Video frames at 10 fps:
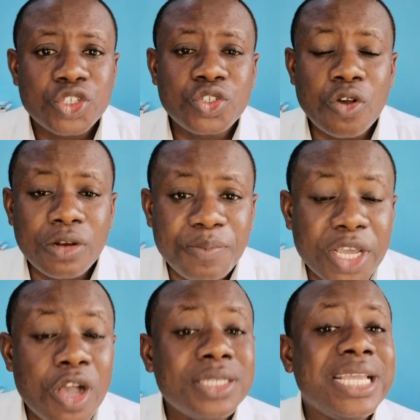So
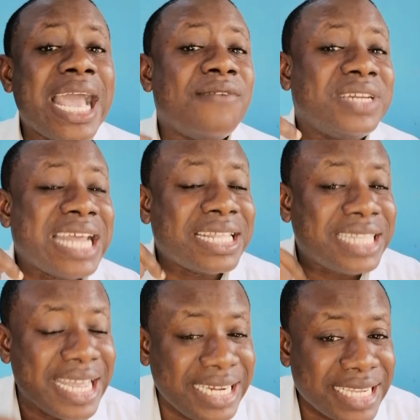because they have
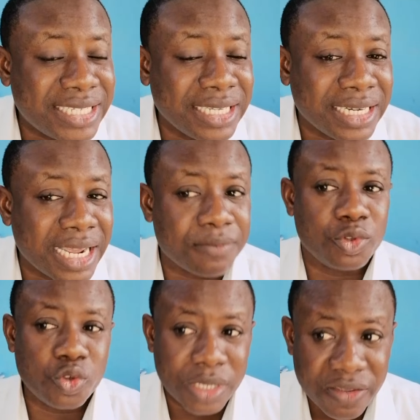that tendency in
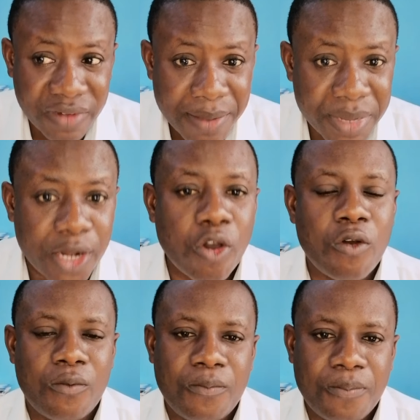them, you give them a
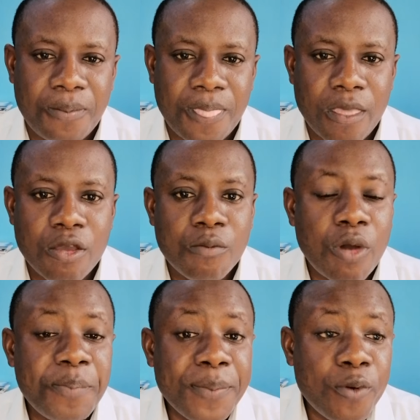law.
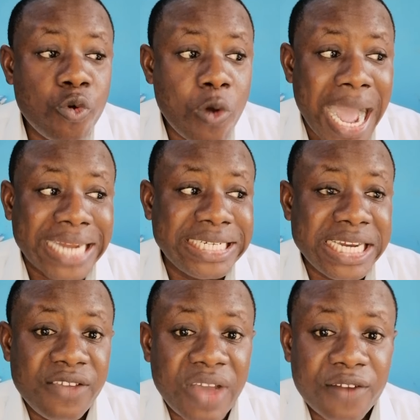But people who are
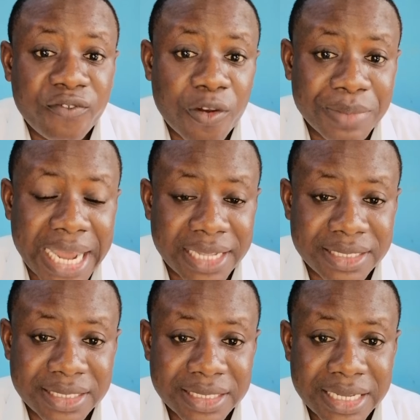delivered from
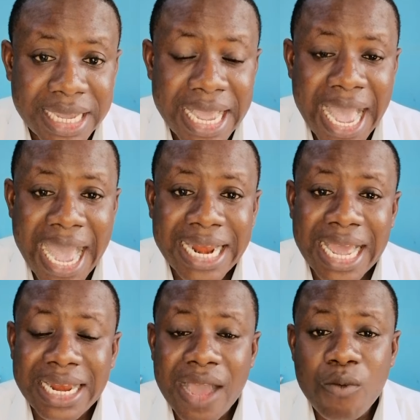that
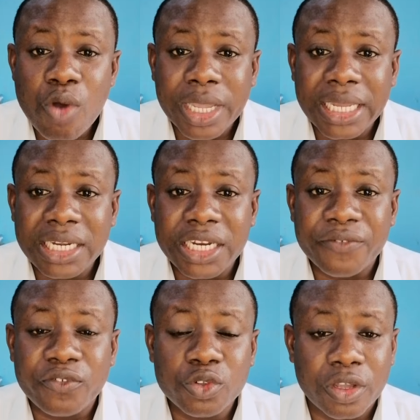and are now walking in
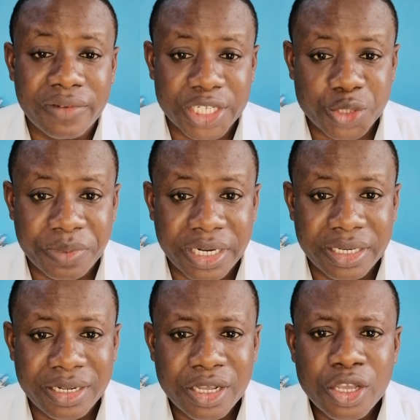the fruit of the
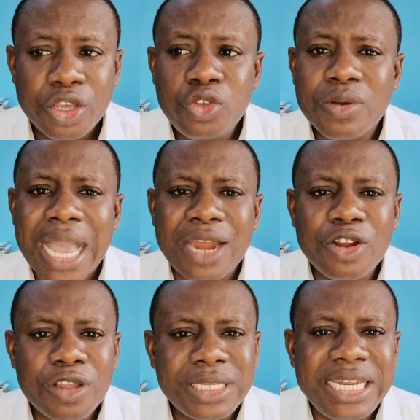Spirit, you
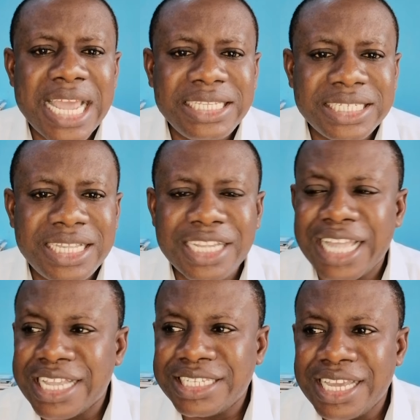cannot
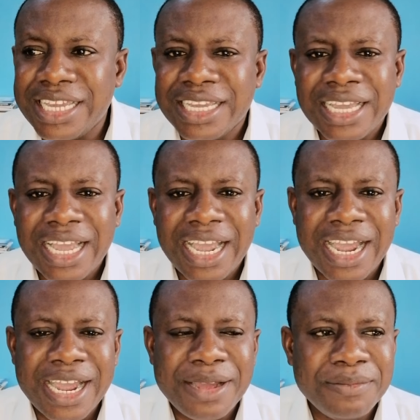legislate and say,
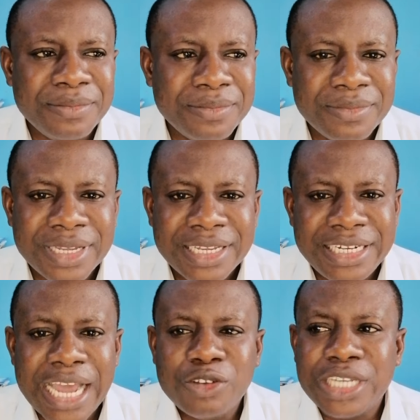
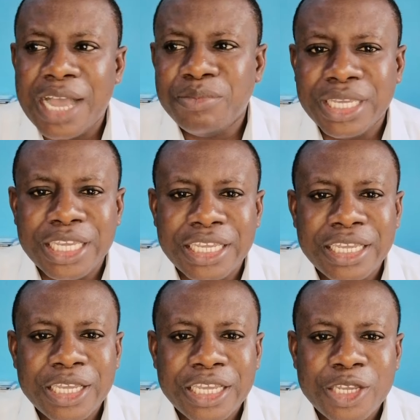thou shalt be